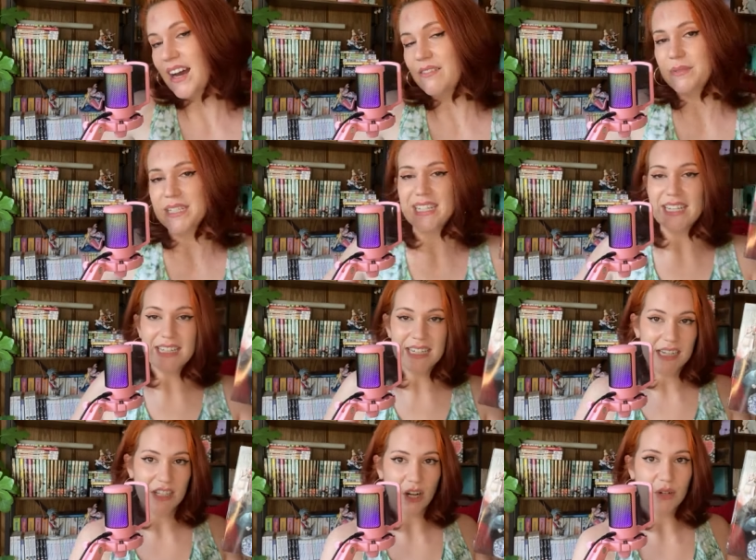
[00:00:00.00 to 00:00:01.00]
I've been seeing
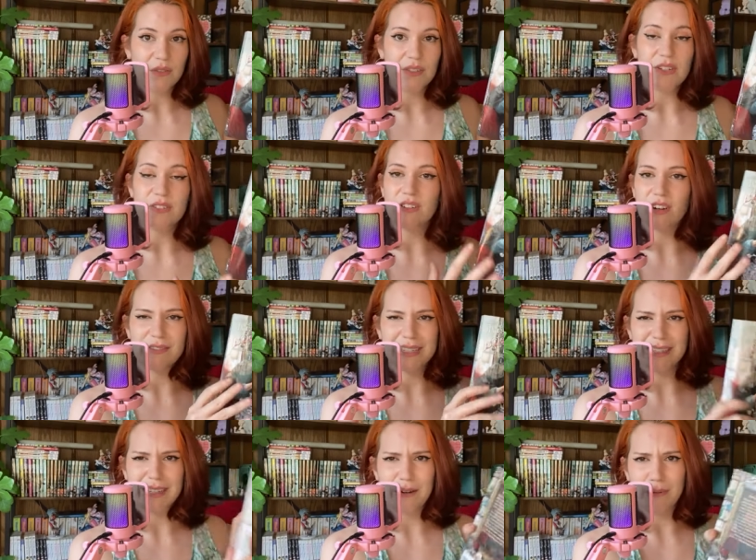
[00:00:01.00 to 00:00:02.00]
TikTok reviews, and
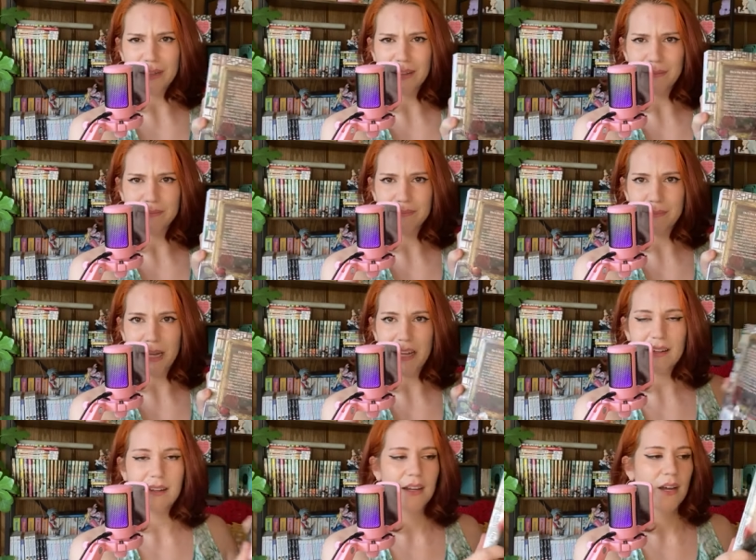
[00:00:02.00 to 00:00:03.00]
obviously I read the
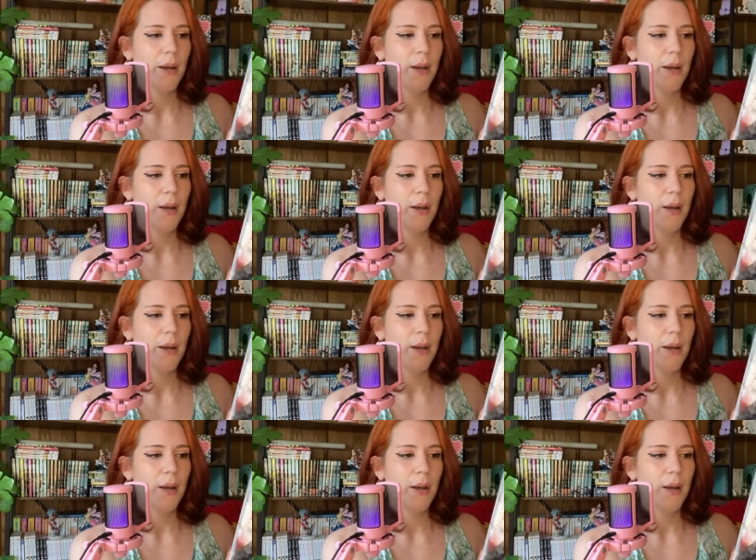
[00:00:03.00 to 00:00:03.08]
back.